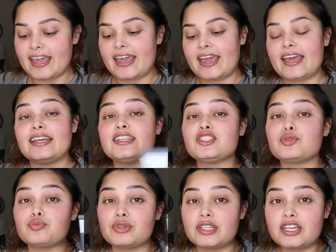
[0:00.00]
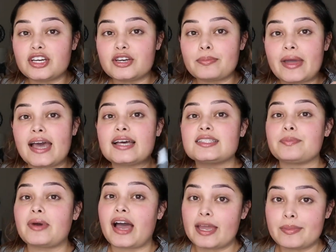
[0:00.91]
and it's a really good mask,
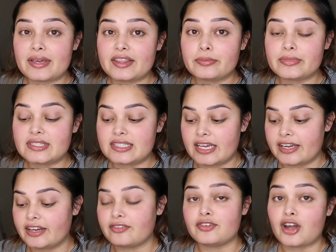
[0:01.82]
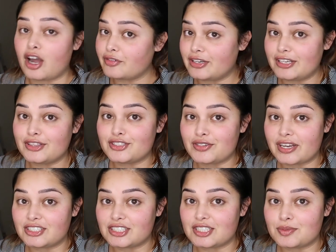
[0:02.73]
but I made the mistake of not reading the
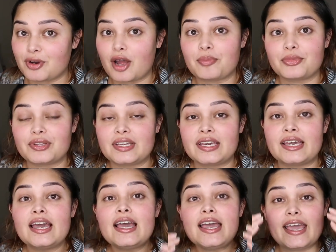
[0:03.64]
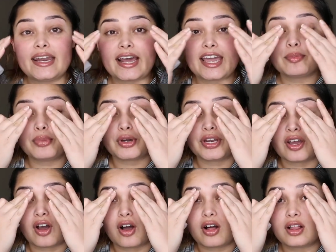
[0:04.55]
directions properly, and I had put
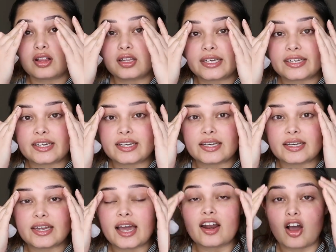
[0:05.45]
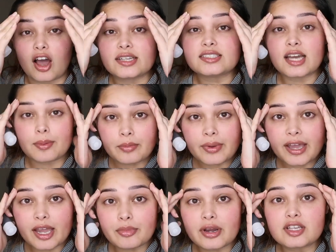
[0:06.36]
it all like not on top of
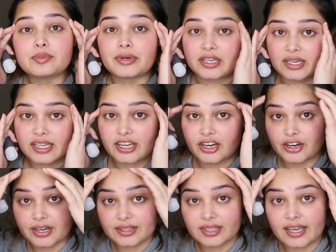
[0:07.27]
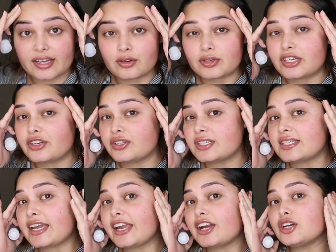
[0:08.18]
my eyebrows, but near this
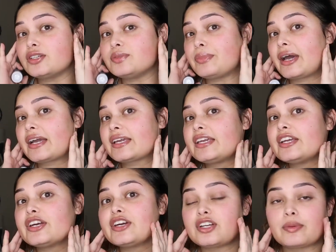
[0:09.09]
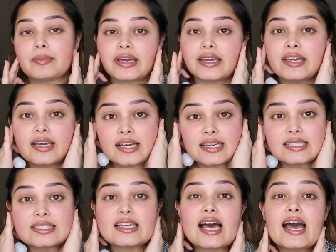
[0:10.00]
hair back here and on my
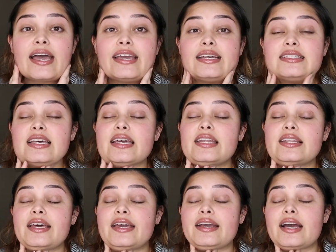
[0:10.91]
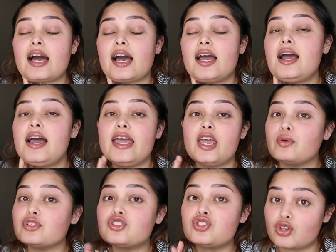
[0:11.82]
sides, and like it
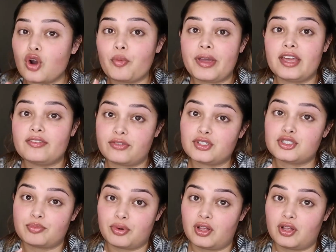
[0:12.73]
was so painful to